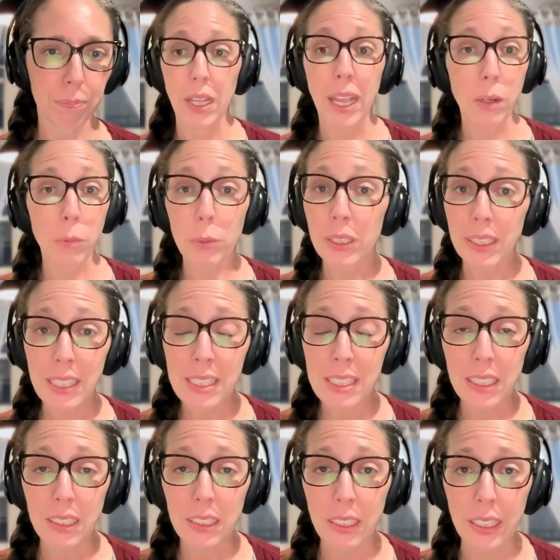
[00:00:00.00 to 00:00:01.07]
And
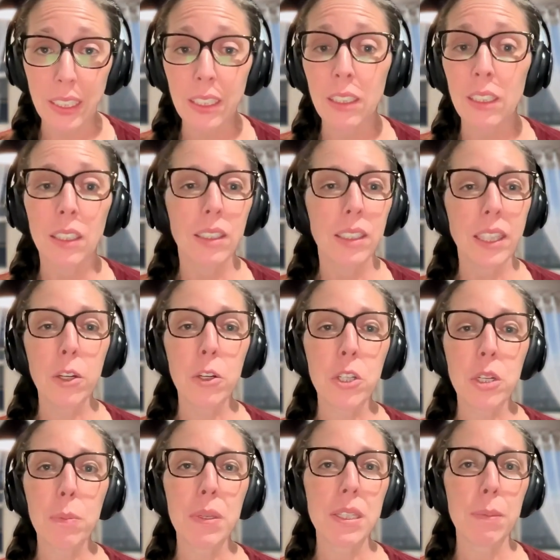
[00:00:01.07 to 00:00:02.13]
realistically,
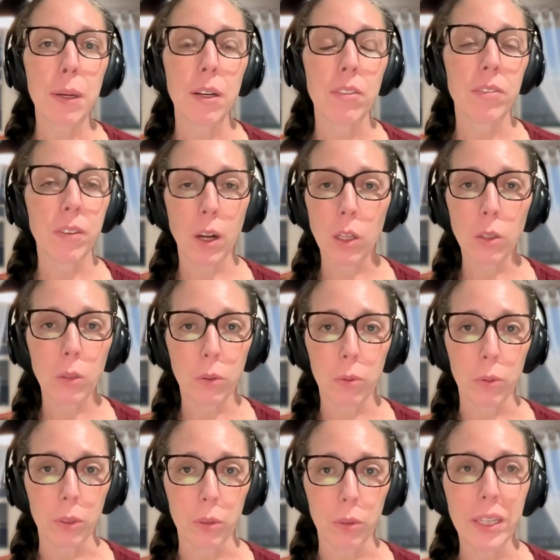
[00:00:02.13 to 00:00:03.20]
leadership is about follow
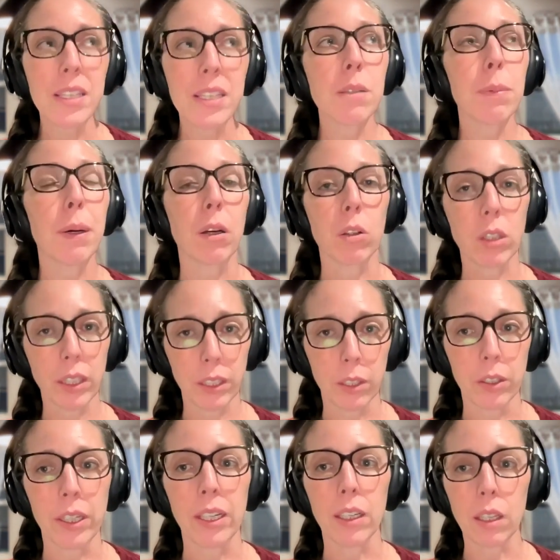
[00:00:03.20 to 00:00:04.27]
through. It is about
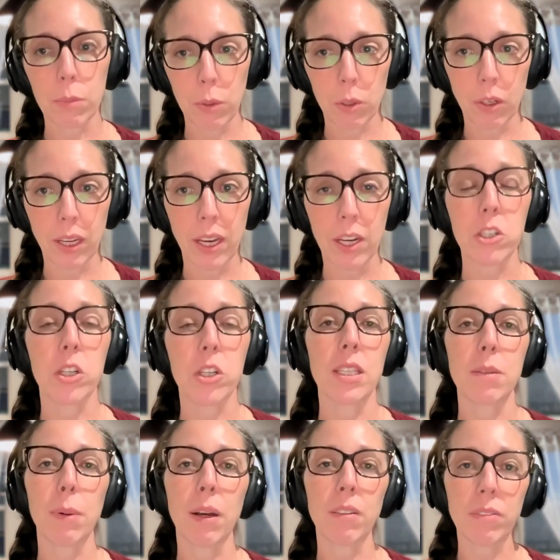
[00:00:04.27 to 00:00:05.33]
clarity and communication.
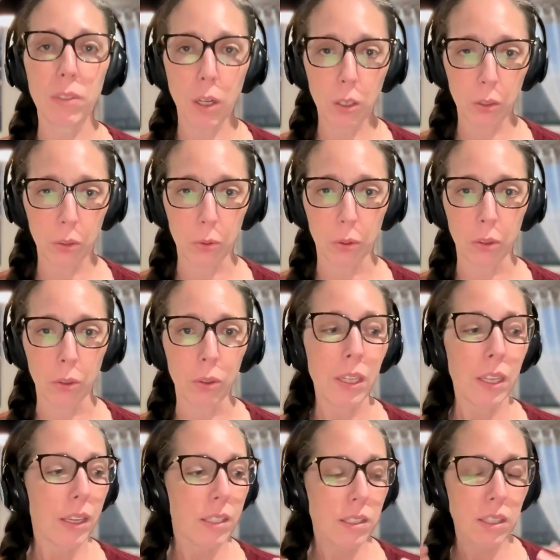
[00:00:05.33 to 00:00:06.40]
It's about follow through.
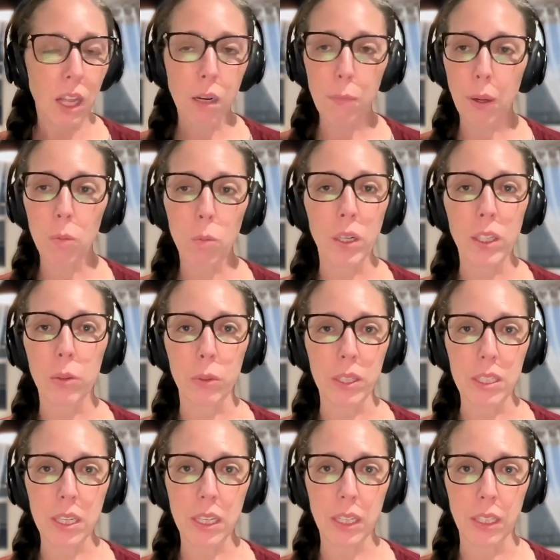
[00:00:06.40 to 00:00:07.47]
It's not about what you
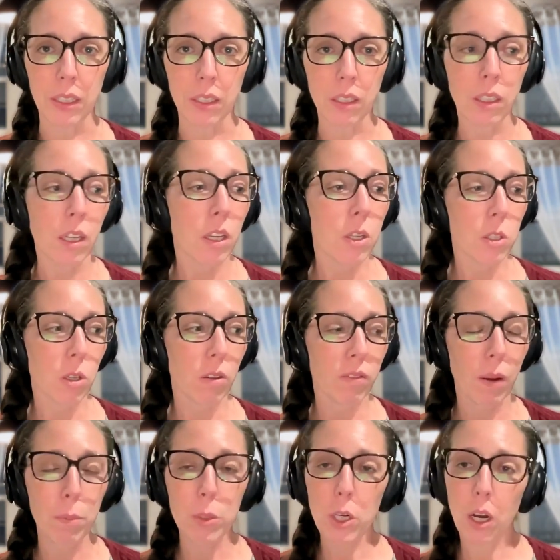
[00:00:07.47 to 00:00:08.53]
intend. So if
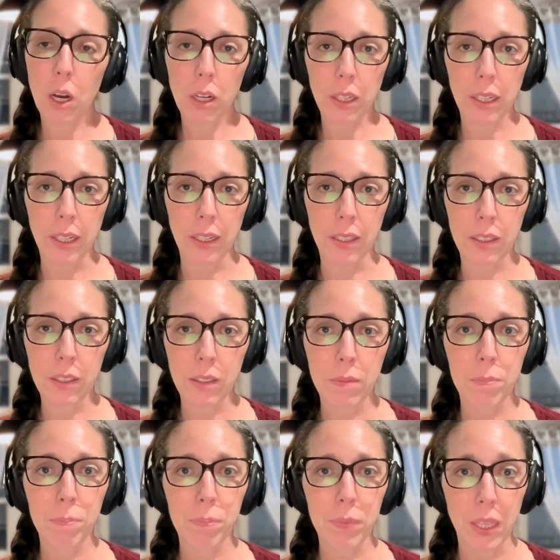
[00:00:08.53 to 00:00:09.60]
I'm talking
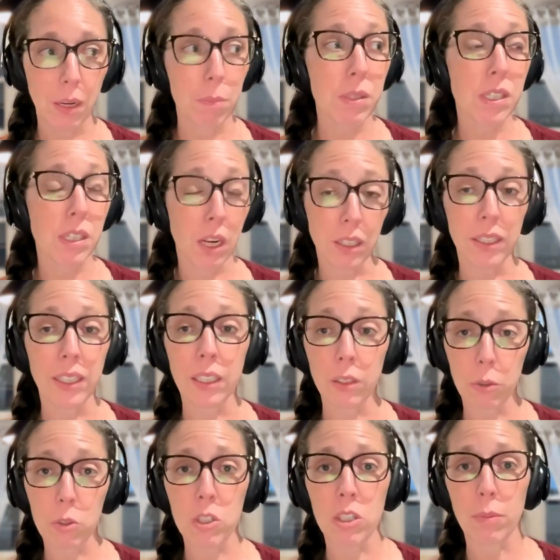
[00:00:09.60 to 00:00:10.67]
and I'm stuck in the
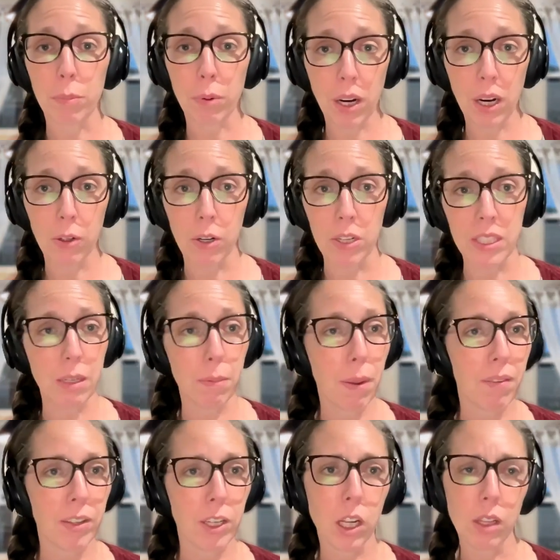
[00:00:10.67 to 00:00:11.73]
illusion of progress and I'm
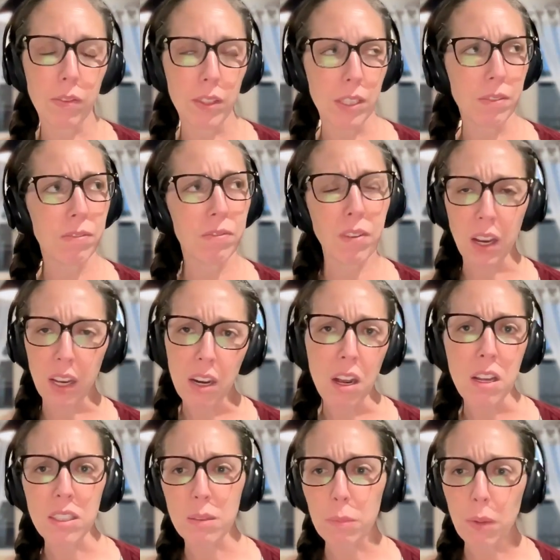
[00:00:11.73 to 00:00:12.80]
having all of these fucking
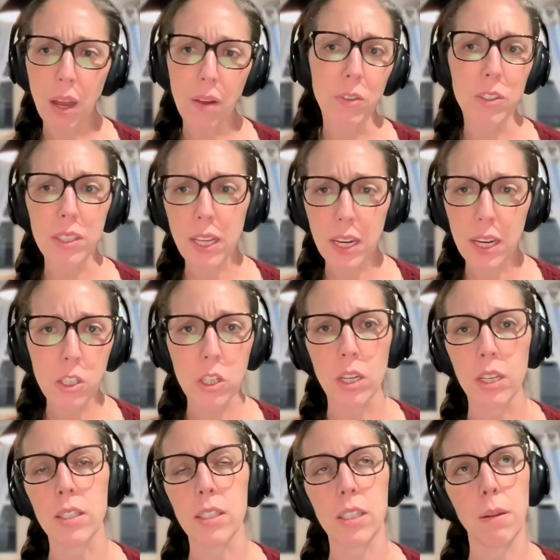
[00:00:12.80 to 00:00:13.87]
awesome
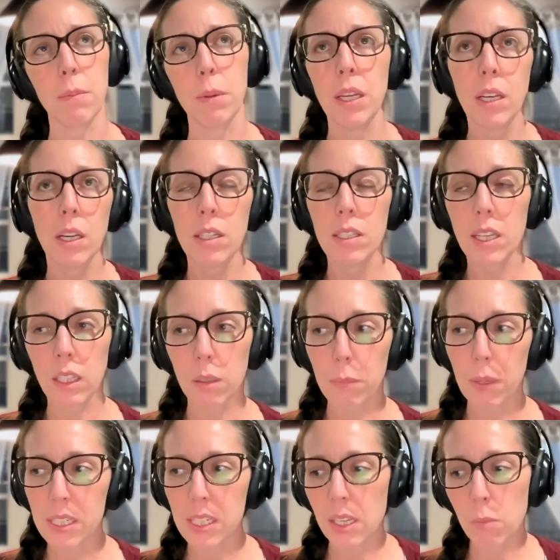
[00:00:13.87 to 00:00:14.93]
conversations and I'm telling
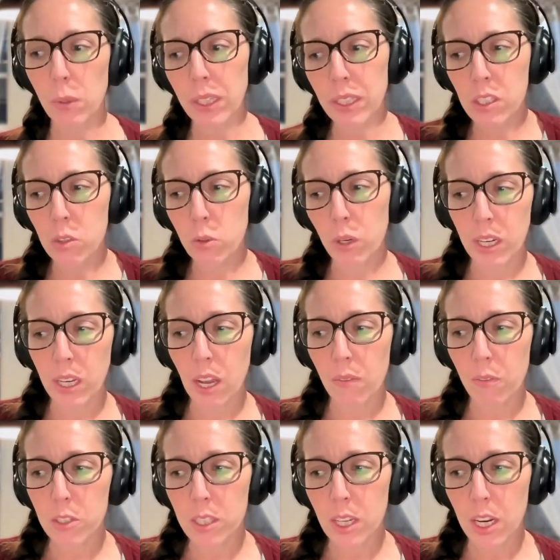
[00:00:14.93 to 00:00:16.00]
my team, we had this great
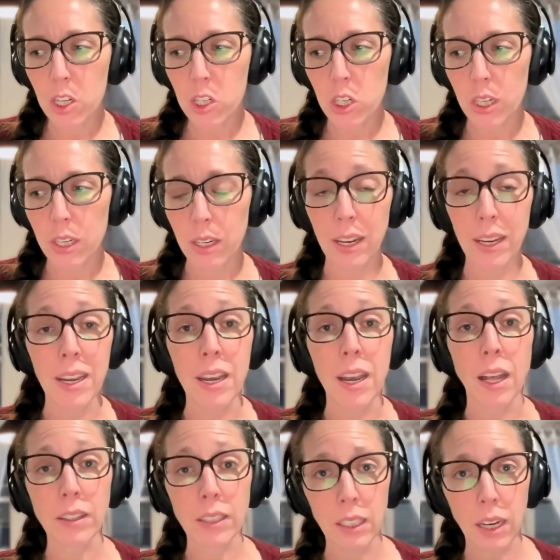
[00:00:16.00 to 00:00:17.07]
conversation and
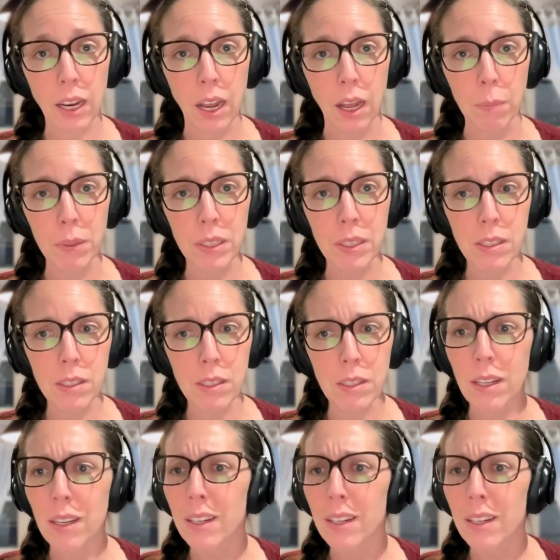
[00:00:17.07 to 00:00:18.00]
nothing happens,